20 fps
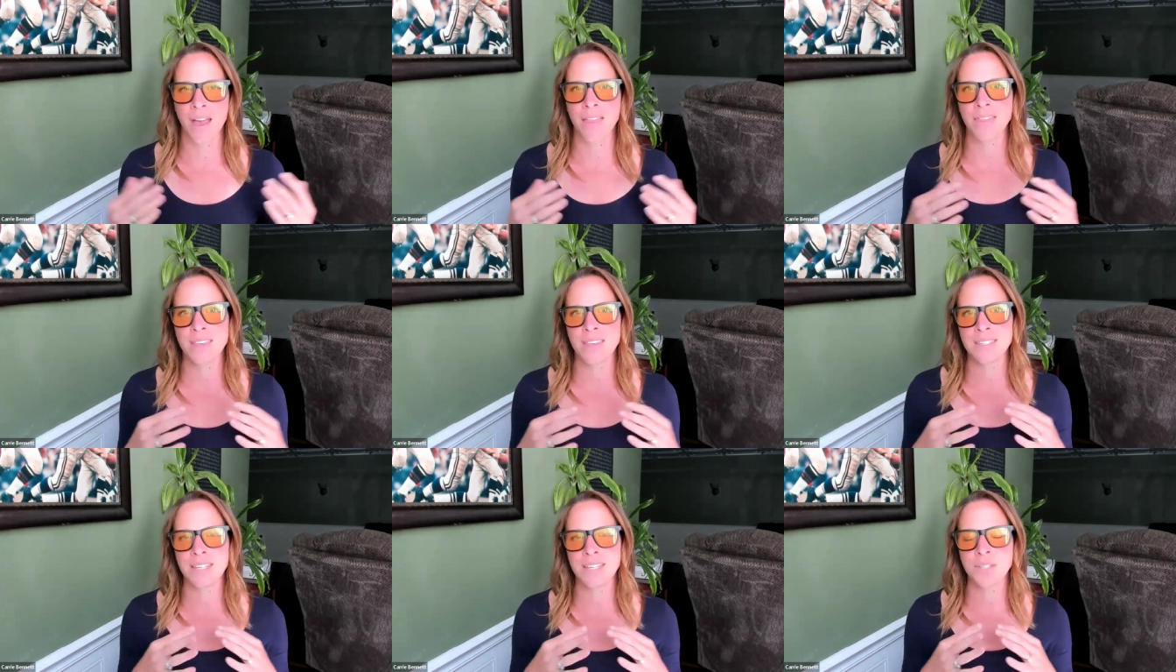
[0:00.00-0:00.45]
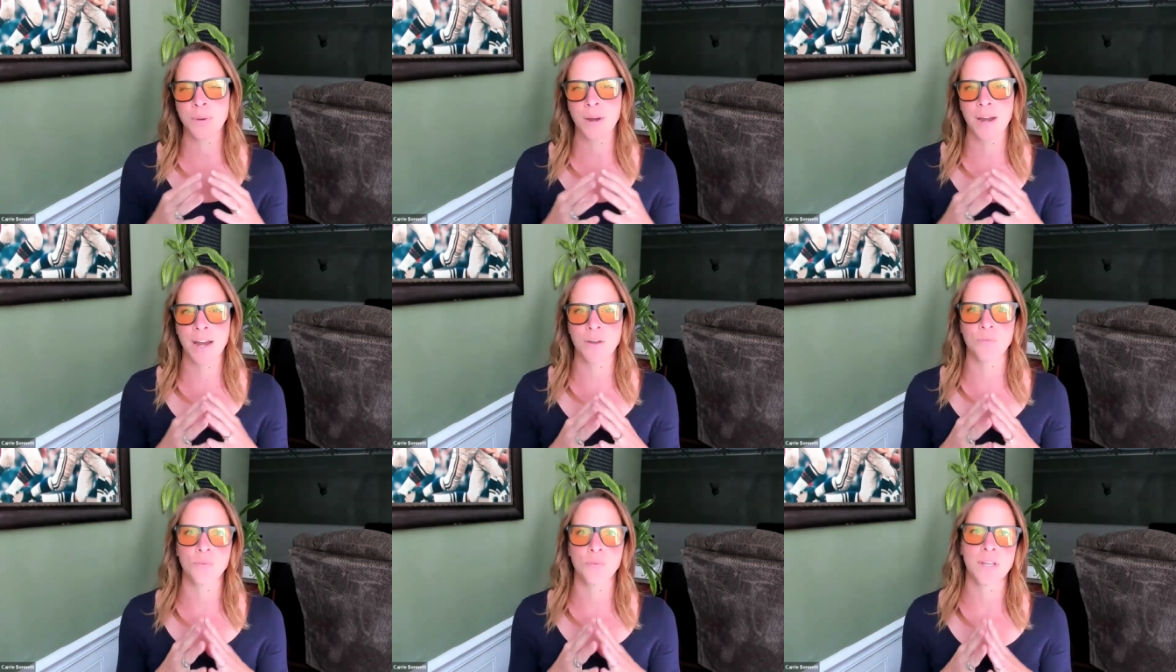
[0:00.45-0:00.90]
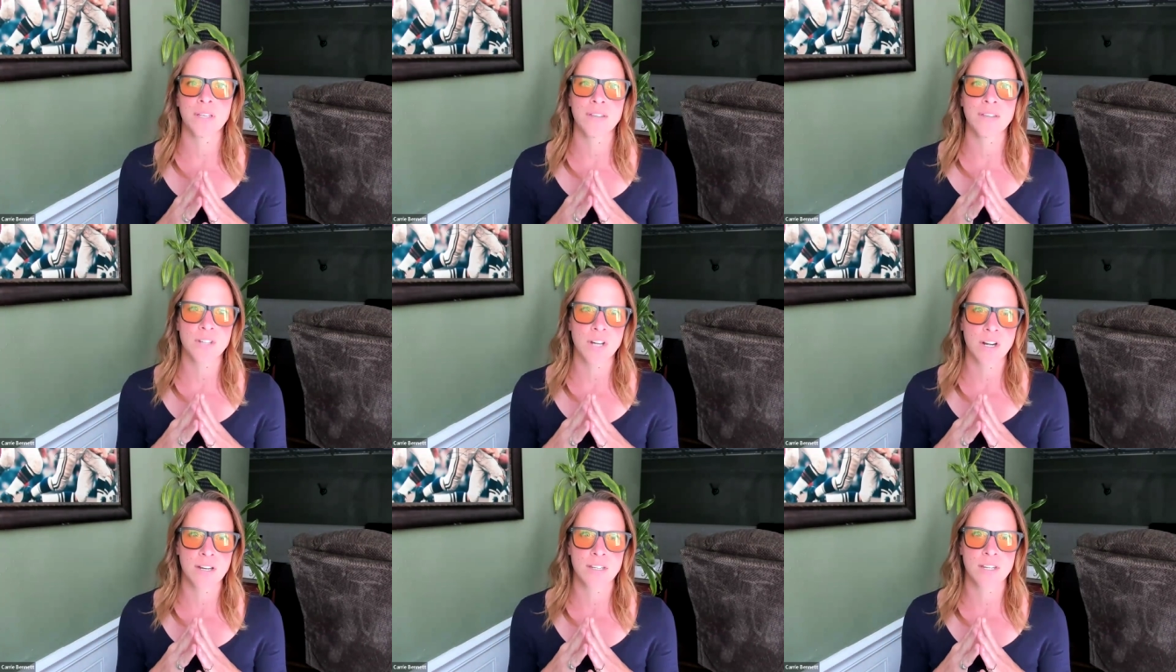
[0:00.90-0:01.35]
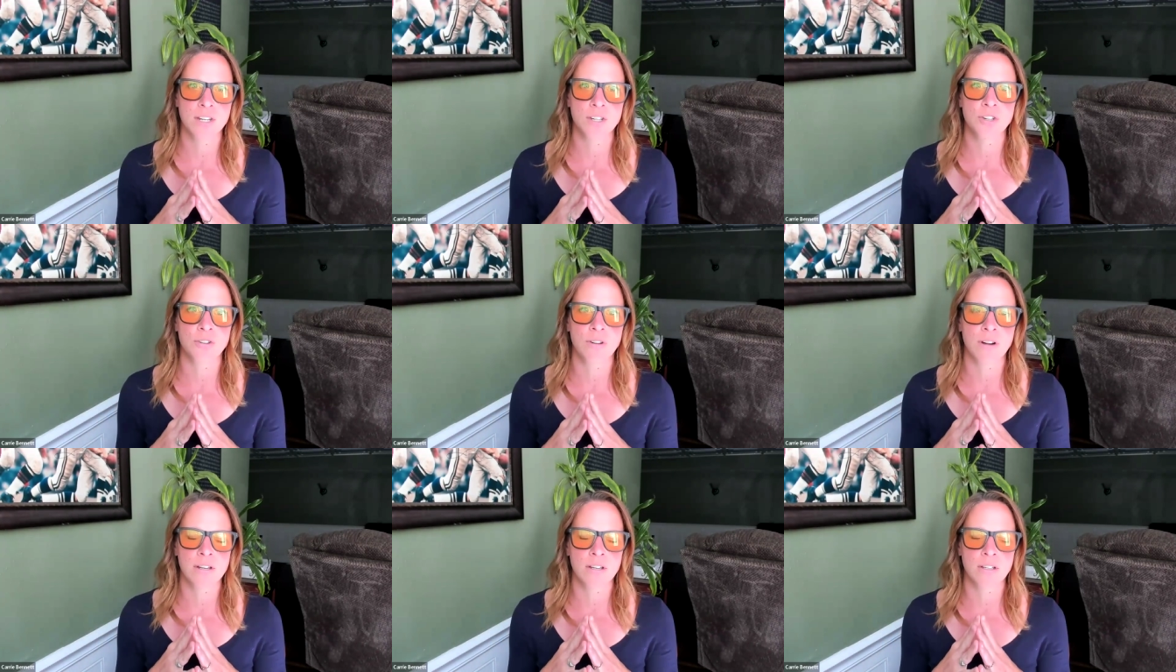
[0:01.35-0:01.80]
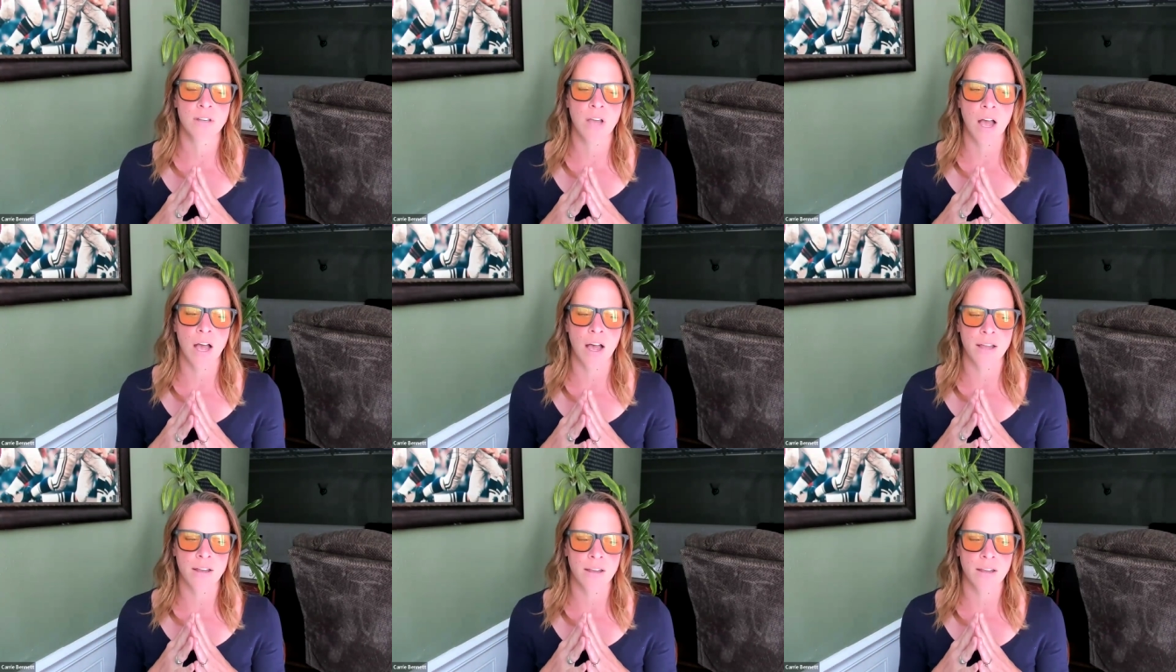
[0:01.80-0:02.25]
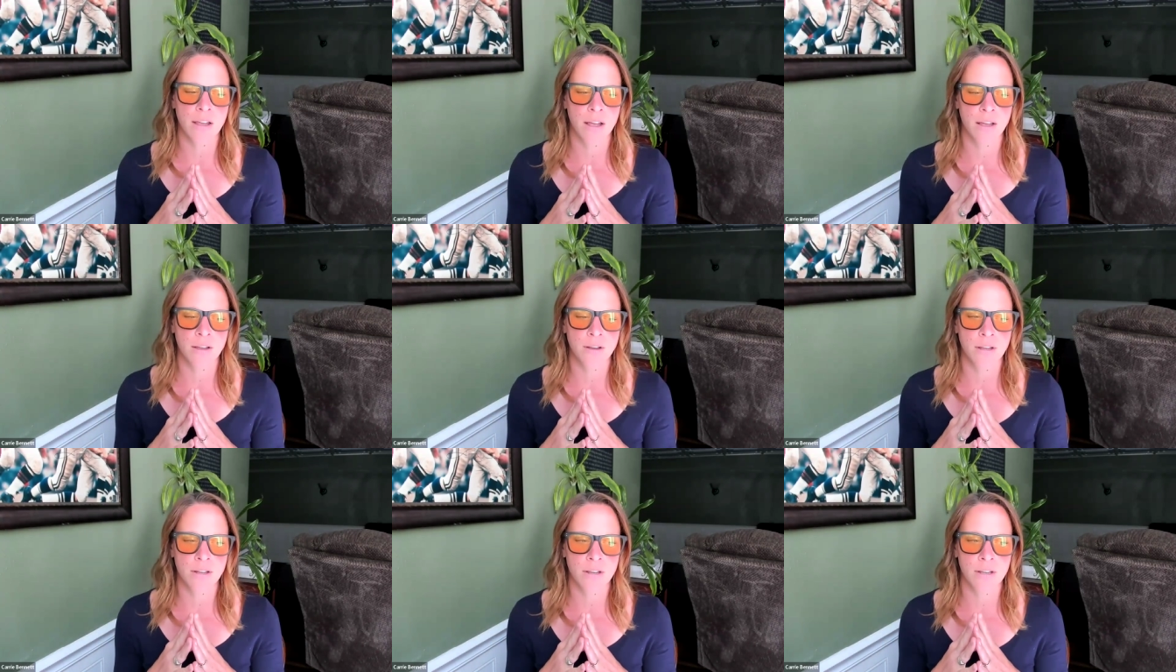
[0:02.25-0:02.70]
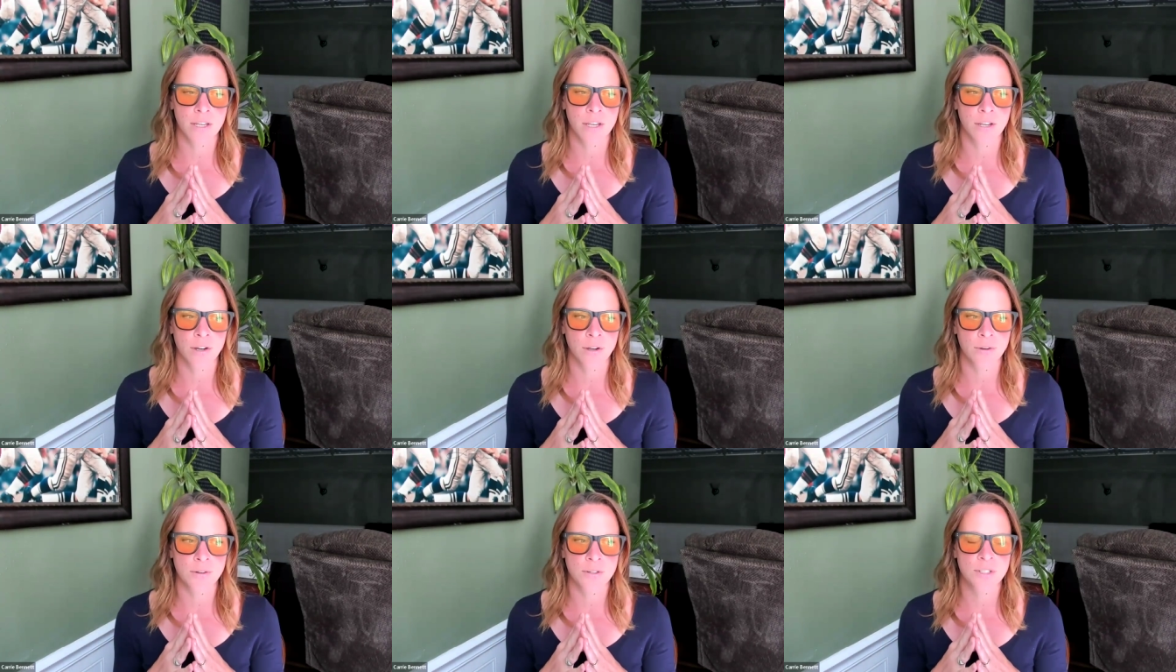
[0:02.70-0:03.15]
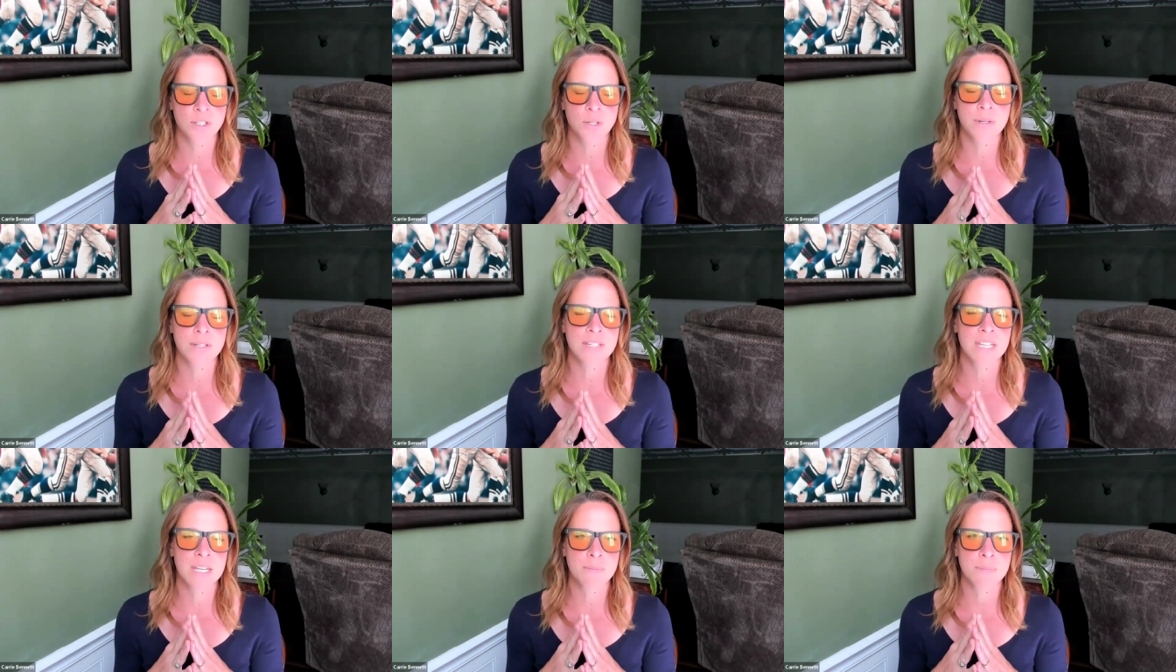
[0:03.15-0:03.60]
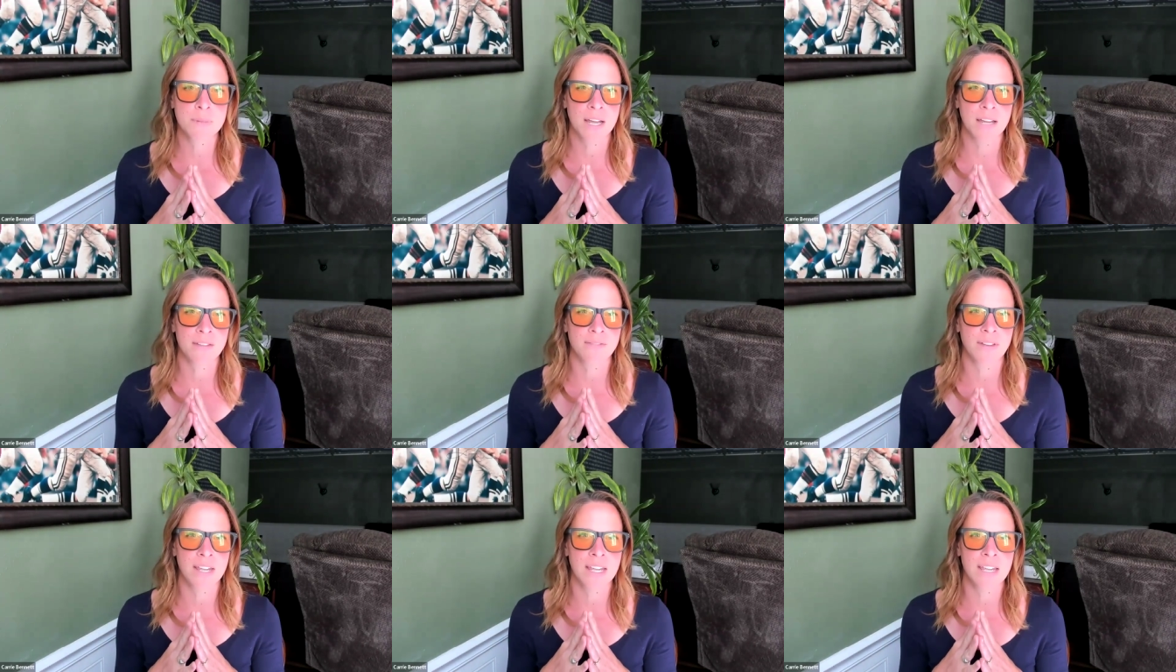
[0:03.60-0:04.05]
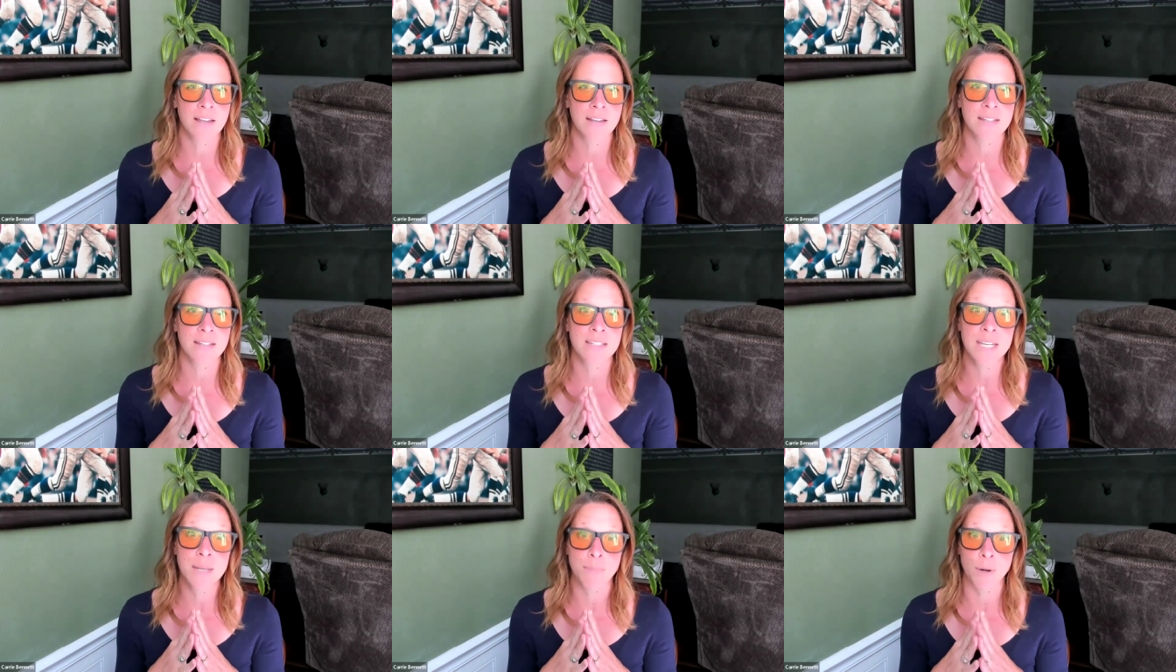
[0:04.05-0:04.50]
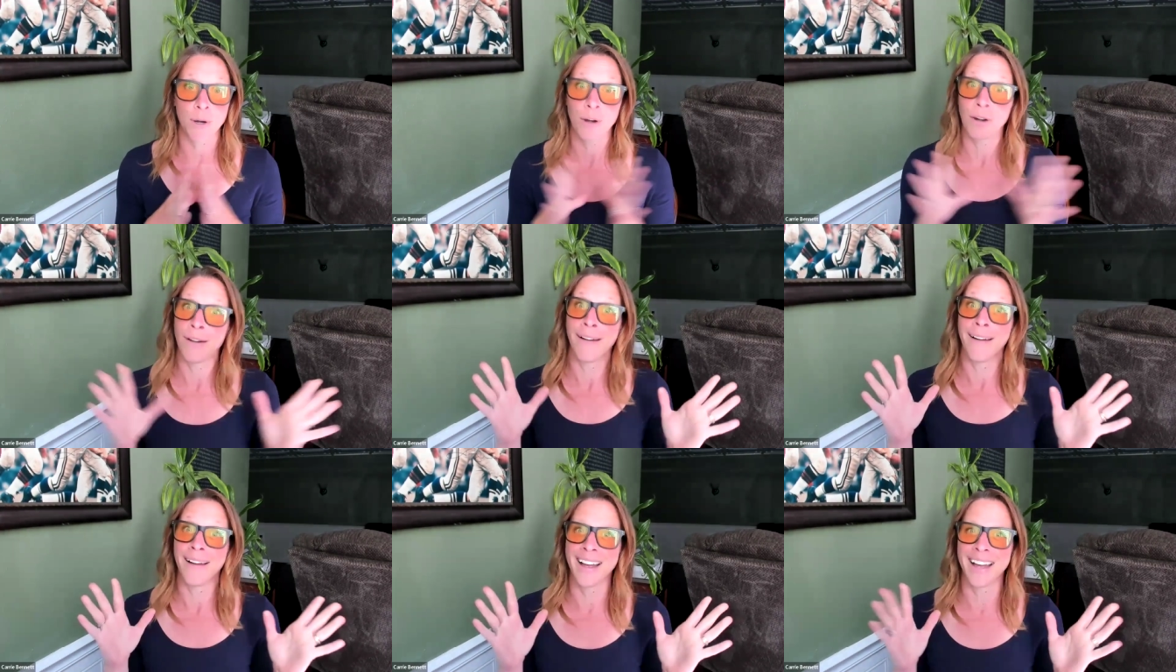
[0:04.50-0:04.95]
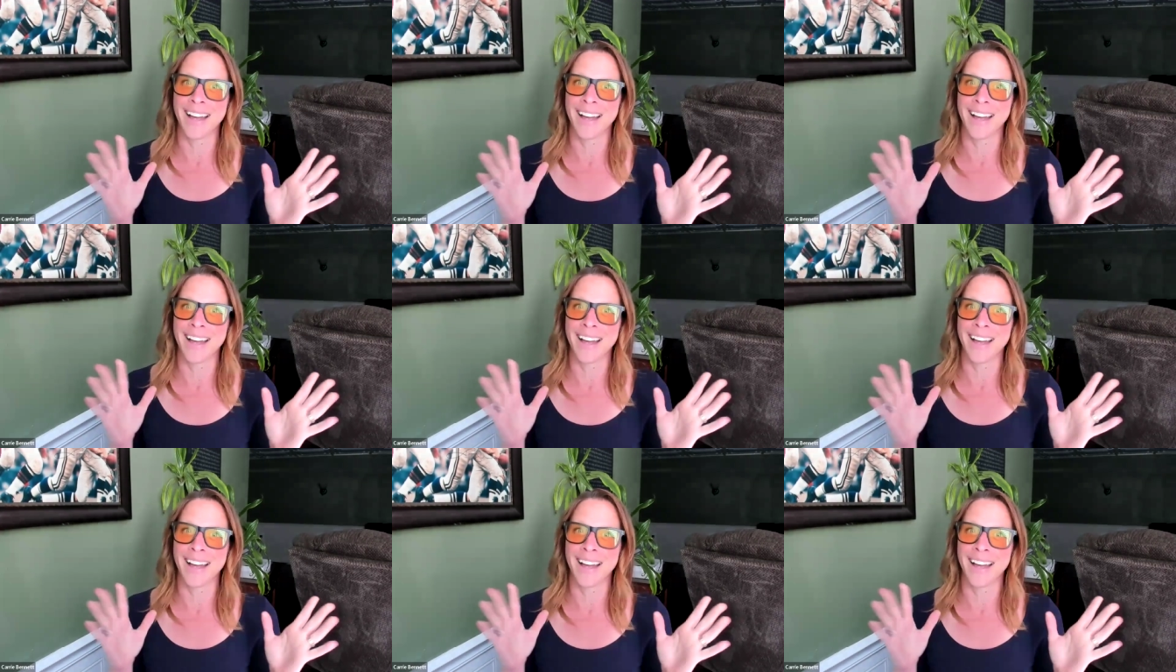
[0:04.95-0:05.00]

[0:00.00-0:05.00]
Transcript: And this is where I really started to, uh, you know, do a deep dive deeper